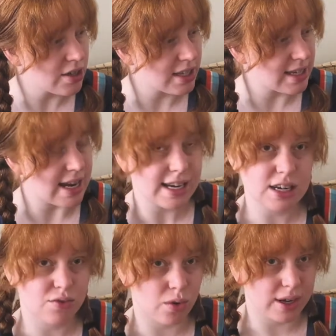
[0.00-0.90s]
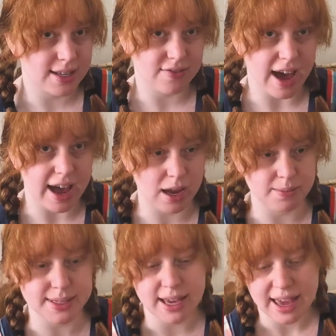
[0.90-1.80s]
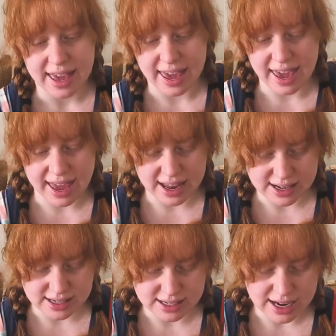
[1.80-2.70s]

this has 1940s vibes, and